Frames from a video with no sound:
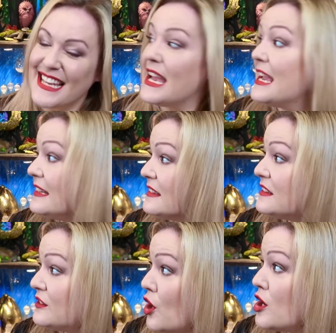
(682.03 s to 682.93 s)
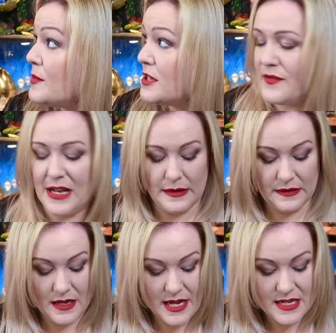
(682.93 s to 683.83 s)
It is so beautiful
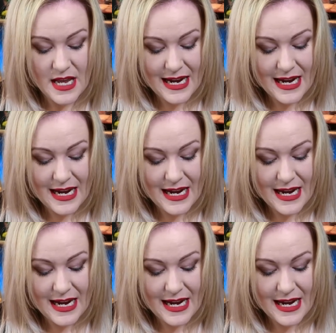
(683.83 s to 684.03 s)
outside.